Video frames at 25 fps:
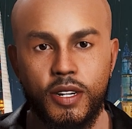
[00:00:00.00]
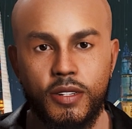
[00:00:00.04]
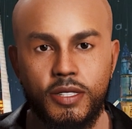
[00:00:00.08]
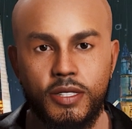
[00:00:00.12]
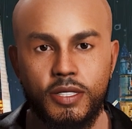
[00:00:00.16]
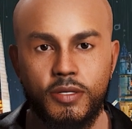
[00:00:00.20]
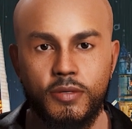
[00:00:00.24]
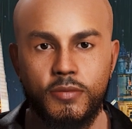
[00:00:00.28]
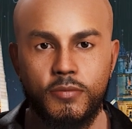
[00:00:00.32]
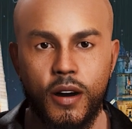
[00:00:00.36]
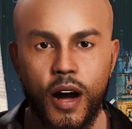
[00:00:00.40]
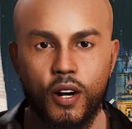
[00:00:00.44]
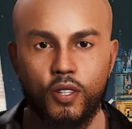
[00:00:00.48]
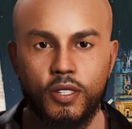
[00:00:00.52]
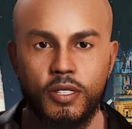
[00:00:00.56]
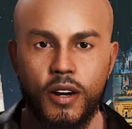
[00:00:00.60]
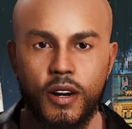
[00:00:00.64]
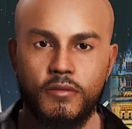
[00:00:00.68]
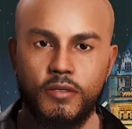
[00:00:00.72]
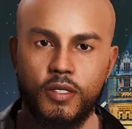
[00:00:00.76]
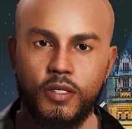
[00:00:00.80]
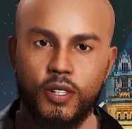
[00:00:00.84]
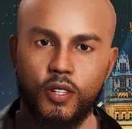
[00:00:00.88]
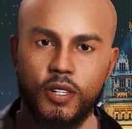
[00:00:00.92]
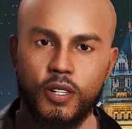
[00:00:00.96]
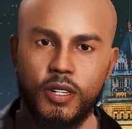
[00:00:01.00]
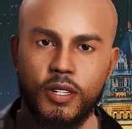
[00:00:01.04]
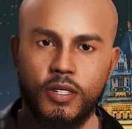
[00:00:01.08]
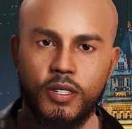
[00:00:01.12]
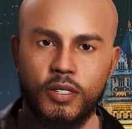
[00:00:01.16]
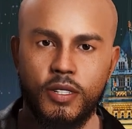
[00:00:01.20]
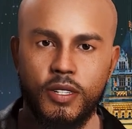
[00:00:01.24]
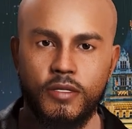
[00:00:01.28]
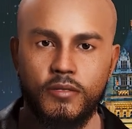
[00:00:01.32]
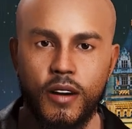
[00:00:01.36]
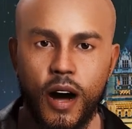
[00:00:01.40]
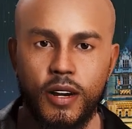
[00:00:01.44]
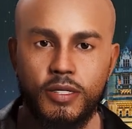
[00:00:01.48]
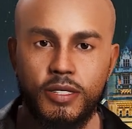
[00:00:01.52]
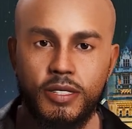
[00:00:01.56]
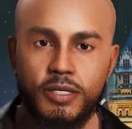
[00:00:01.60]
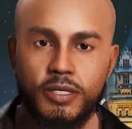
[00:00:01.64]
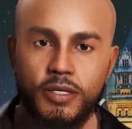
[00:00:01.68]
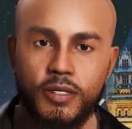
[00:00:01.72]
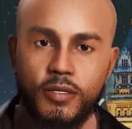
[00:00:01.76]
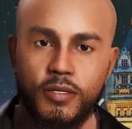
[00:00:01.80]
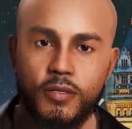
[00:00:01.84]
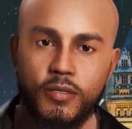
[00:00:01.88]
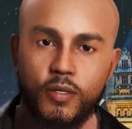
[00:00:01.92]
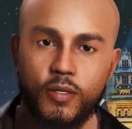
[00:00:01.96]
the spark of
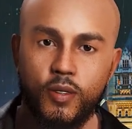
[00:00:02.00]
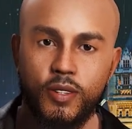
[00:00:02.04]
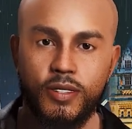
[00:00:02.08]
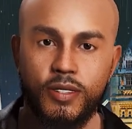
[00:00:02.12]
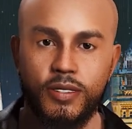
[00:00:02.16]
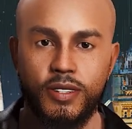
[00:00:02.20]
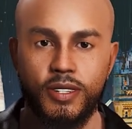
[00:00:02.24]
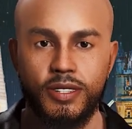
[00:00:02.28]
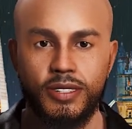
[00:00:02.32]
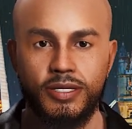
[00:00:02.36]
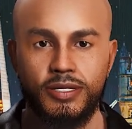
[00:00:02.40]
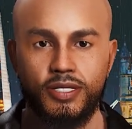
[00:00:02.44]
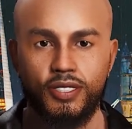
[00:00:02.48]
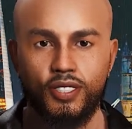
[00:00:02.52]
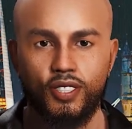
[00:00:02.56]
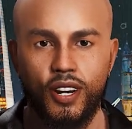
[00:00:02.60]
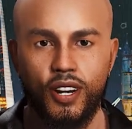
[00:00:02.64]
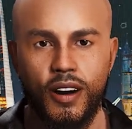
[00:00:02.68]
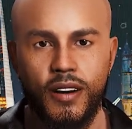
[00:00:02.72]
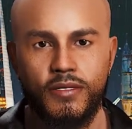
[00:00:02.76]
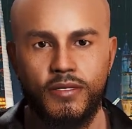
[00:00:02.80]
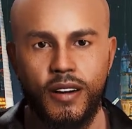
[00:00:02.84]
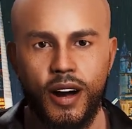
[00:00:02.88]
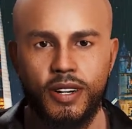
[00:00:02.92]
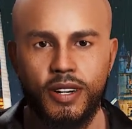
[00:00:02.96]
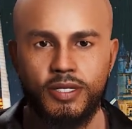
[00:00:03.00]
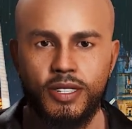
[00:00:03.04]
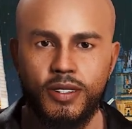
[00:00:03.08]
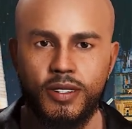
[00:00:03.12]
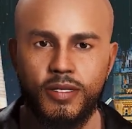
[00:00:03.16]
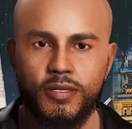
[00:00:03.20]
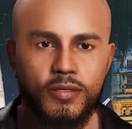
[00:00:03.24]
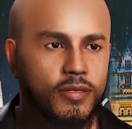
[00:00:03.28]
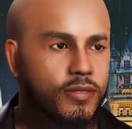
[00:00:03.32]
creativity within each of us,